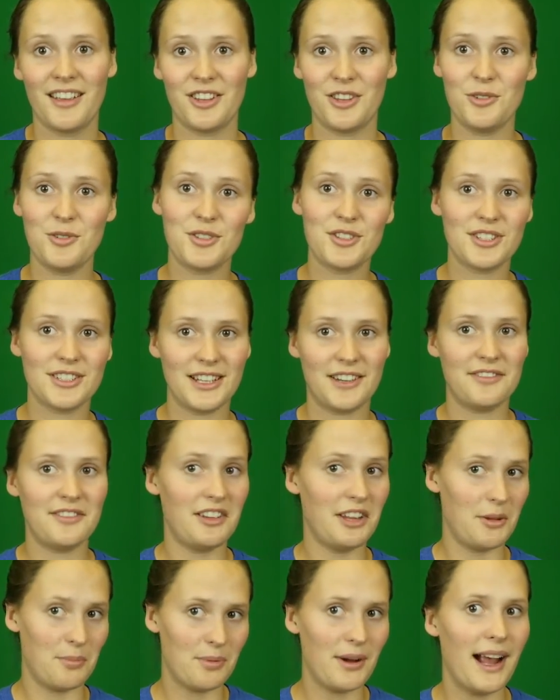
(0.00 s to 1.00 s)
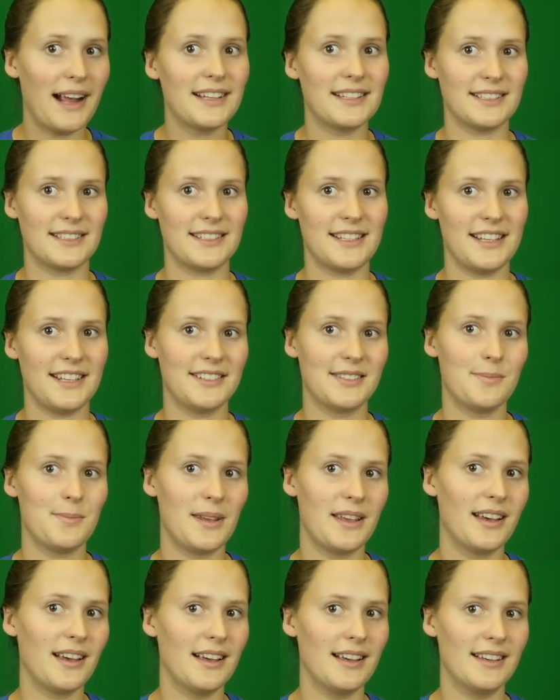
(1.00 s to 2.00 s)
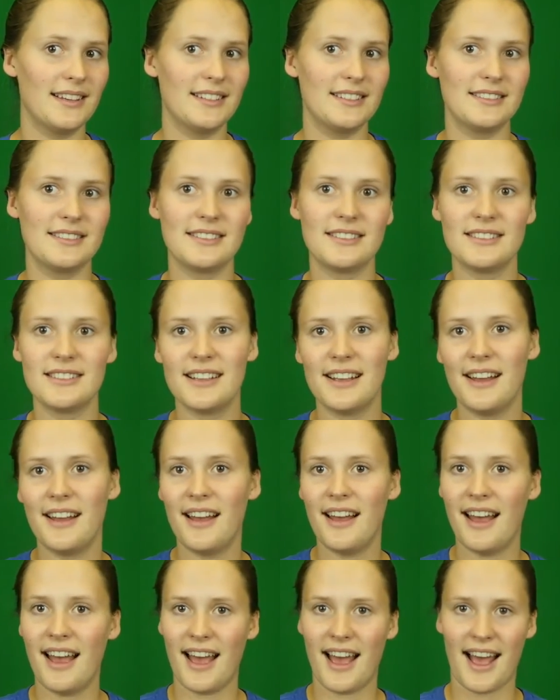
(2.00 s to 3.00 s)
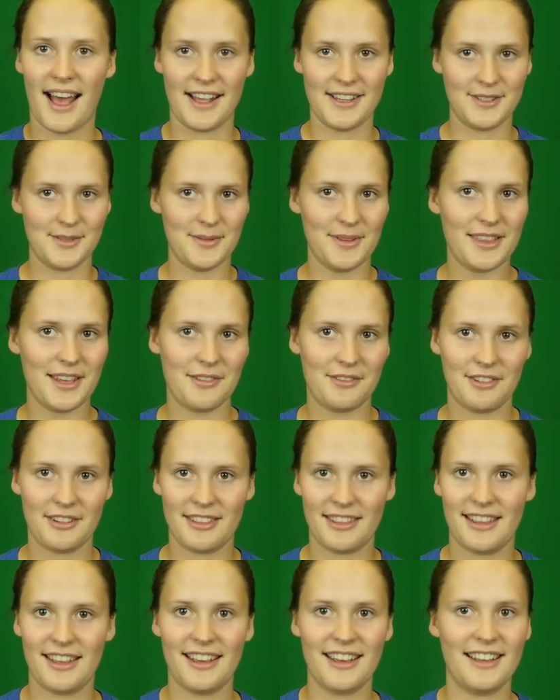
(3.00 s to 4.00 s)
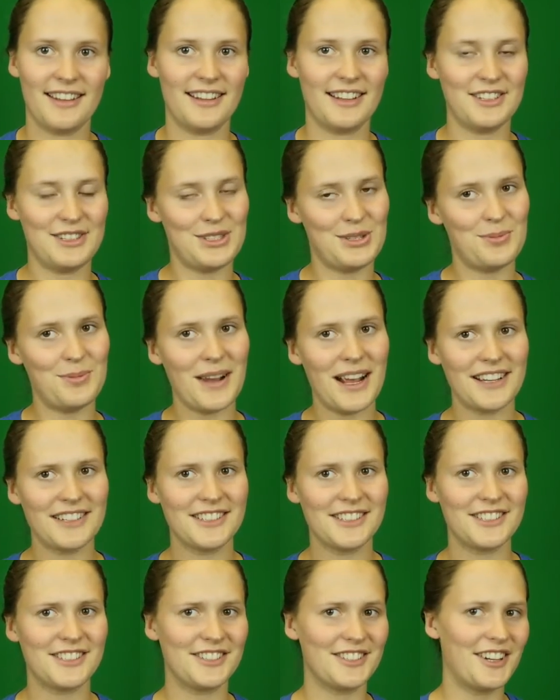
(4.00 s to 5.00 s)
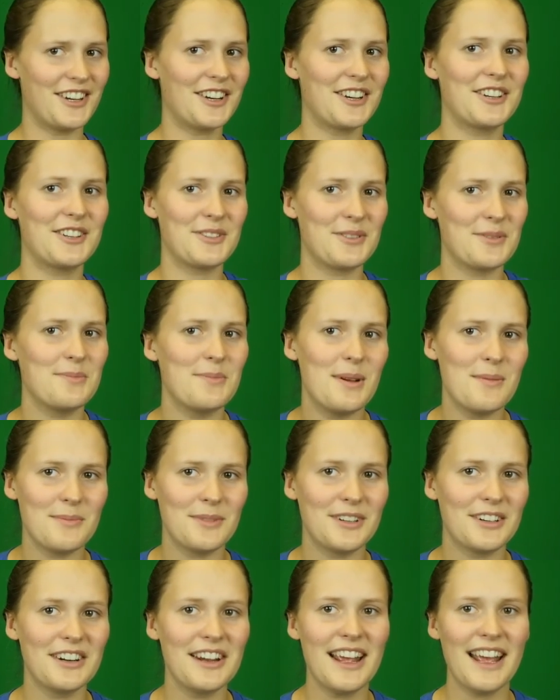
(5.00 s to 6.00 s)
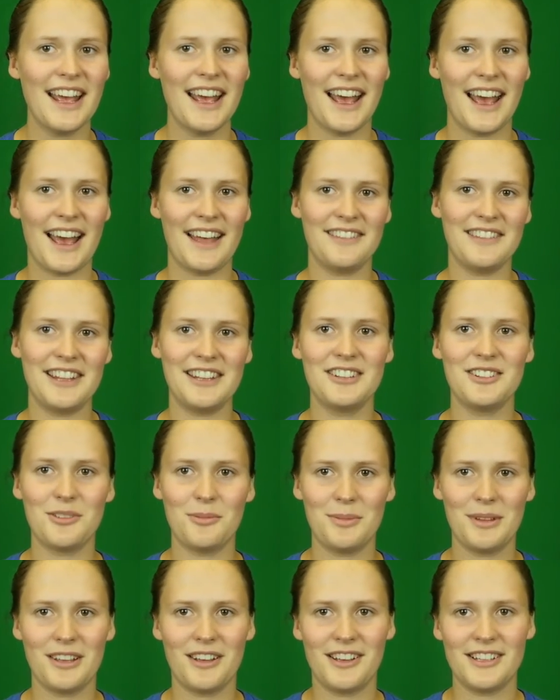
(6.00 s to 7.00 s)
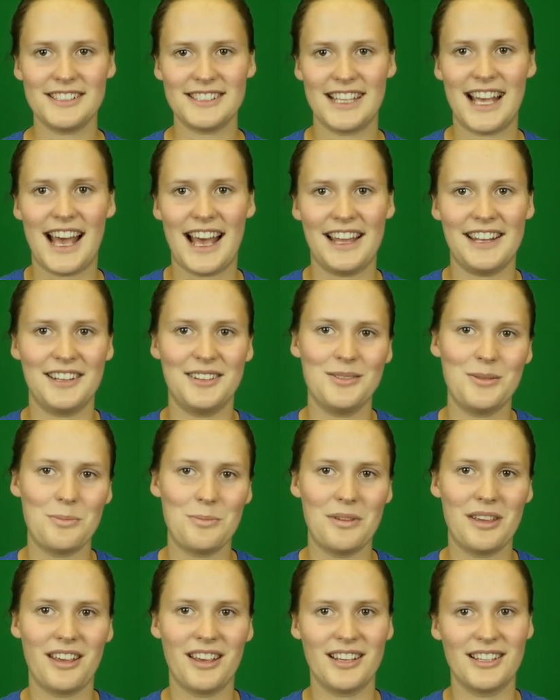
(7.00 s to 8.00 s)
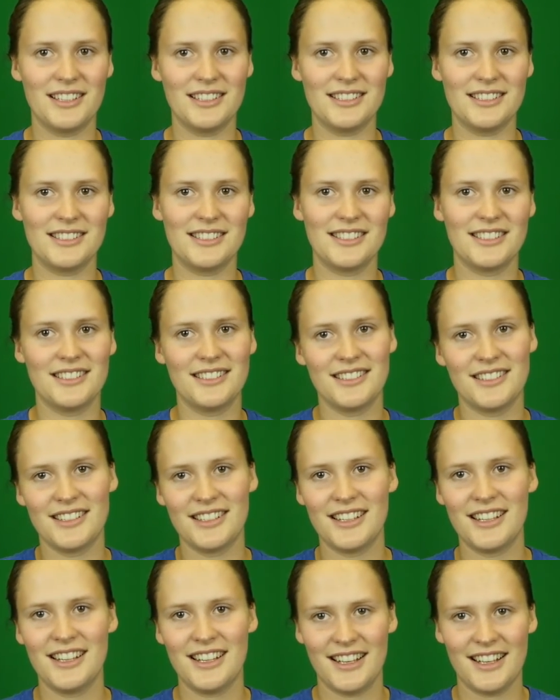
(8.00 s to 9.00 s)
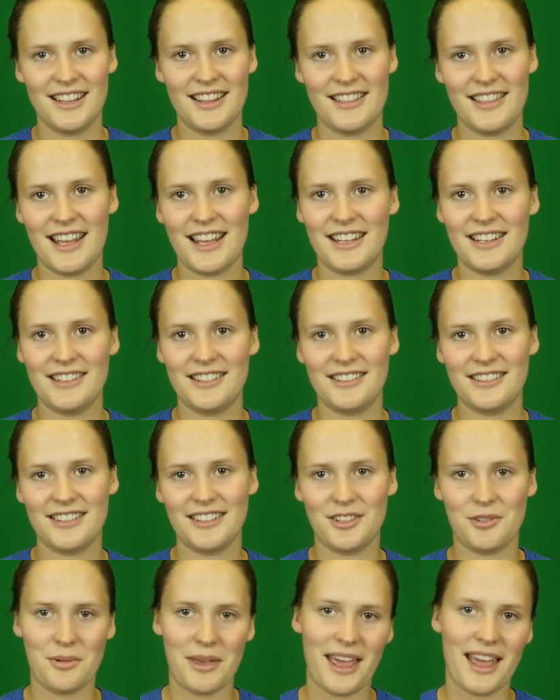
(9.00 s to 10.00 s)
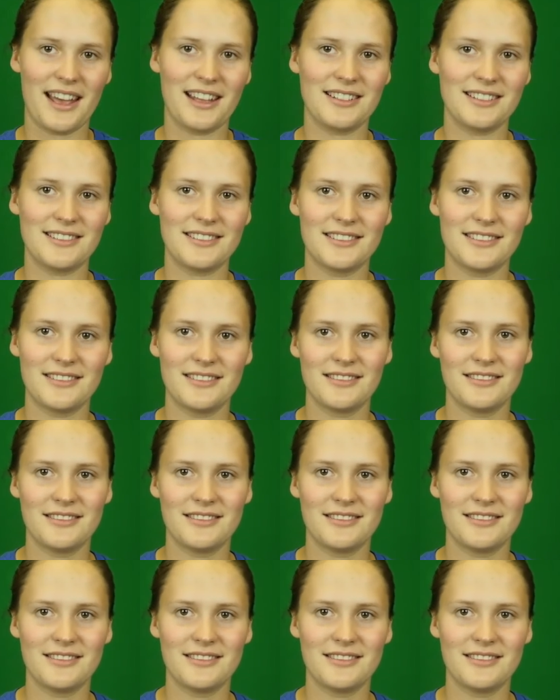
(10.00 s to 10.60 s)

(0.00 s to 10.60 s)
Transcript: You should definitely practice these because, as with everything, unless you practice, you're not going to remember, and then you'll be all sad because then you can't,